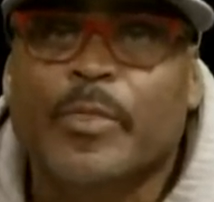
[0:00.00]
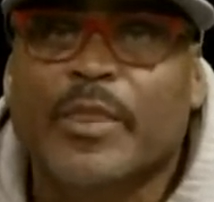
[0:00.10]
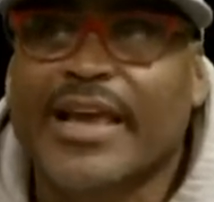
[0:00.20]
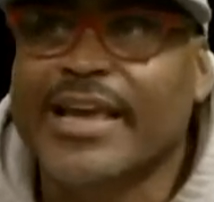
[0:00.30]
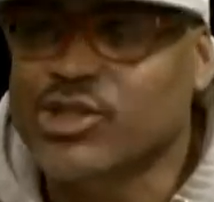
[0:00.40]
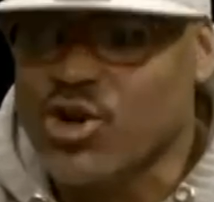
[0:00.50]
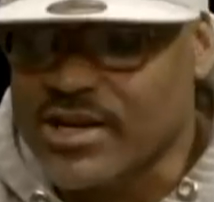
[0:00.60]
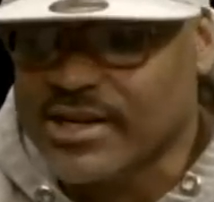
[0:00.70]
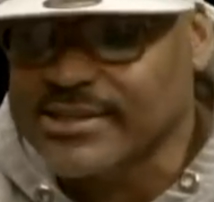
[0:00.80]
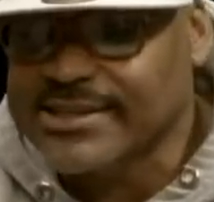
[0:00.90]
It's going to
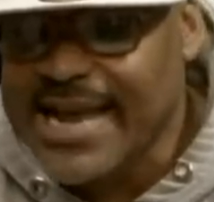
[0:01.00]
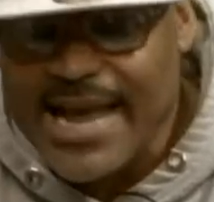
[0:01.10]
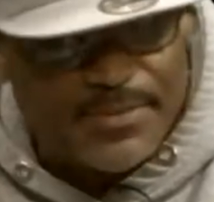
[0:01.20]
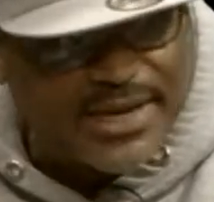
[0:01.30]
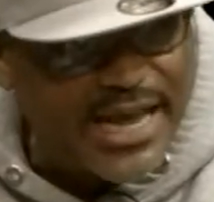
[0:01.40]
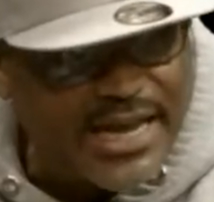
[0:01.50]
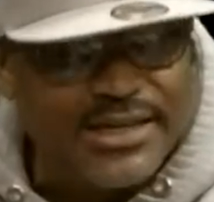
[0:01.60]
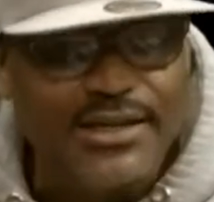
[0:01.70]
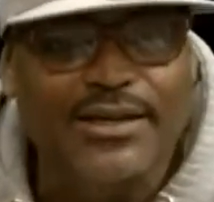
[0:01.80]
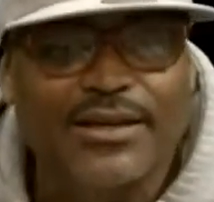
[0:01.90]
contaminate
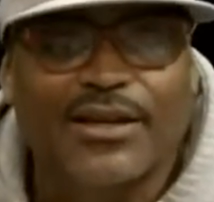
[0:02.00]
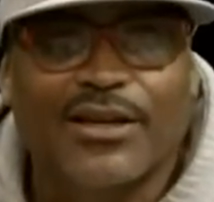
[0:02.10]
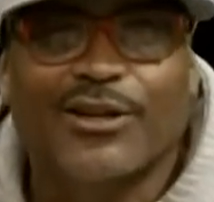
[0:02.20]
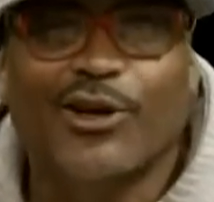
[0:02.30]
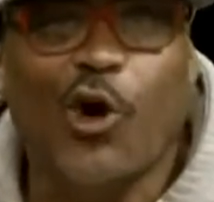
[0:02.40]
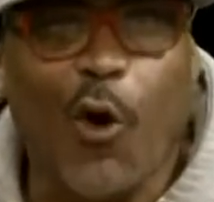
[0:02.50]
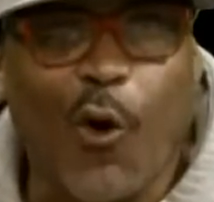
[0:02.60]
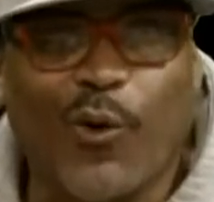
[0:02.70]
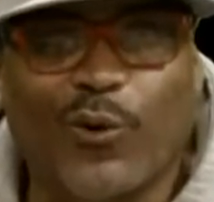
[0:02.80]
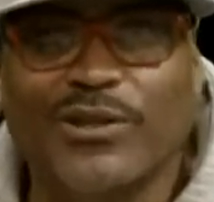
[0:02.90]
the
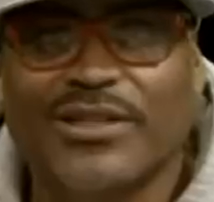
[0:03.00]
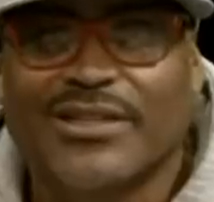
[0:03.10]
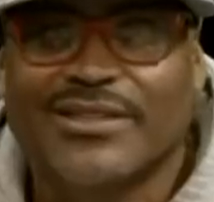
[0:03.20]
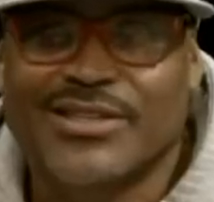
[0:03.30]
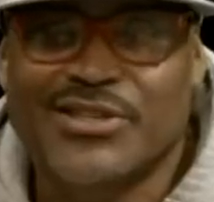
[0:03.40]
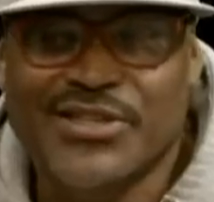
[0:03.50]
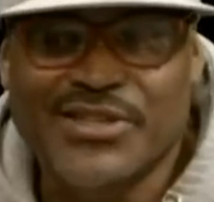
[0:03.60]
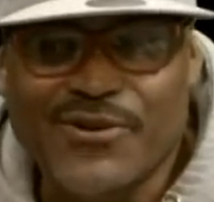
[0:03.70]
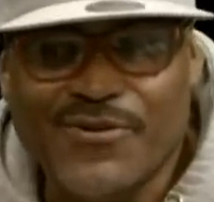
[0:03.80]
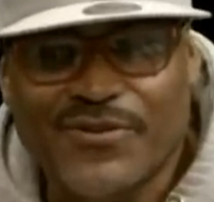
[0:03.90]
gold, the
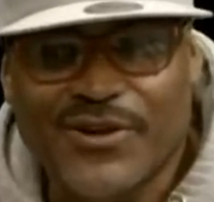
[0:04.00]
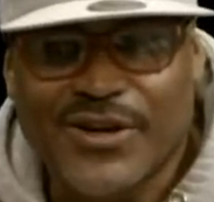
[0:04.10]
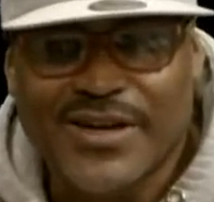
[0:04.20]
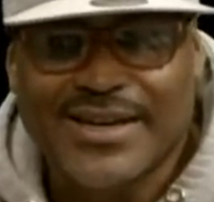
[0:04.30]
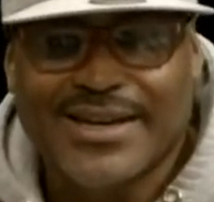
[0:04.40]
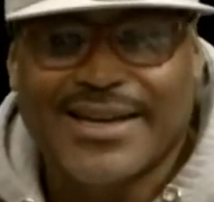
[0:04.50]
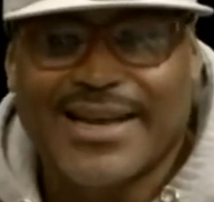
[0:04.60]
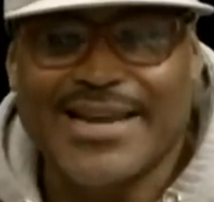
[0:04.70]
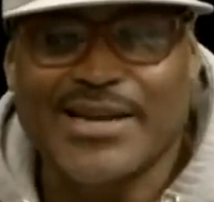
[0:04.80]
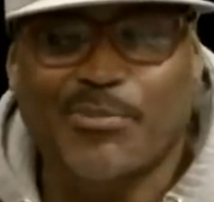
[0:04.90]
silver,
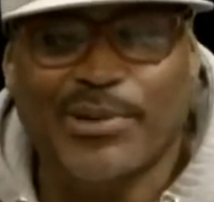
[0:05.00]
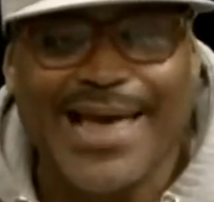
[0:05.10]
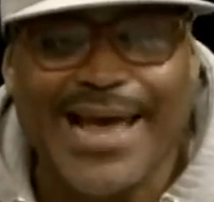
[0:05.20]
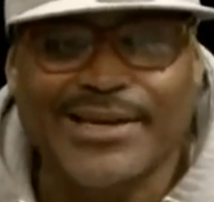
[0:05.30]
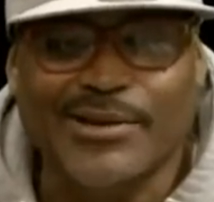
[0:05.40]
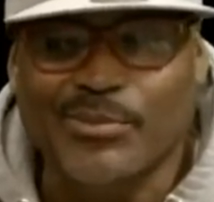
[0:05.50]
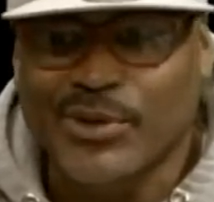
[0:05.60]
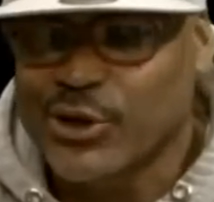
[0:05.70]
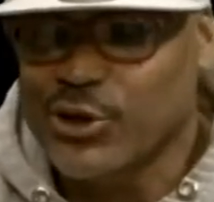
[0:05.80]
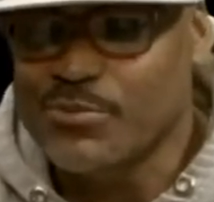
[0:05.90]
and the platinum
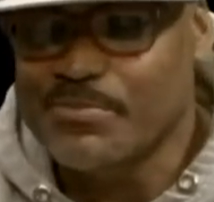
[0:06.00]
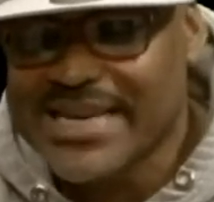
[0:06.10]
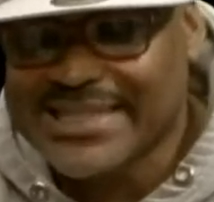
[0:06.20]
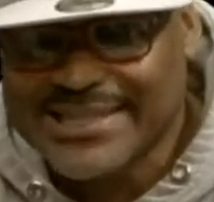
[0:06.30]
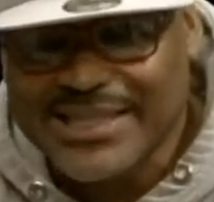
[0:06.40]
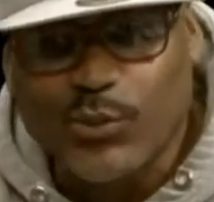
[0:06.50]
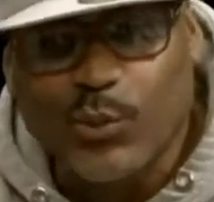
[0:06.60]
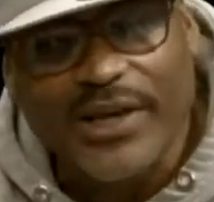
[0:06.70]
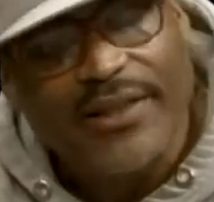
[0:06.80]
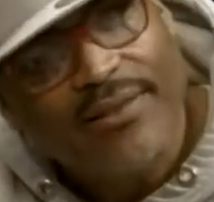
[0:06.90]
you mix it
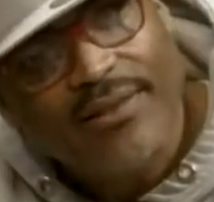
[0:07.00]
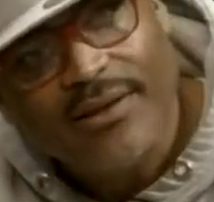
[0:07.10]
with.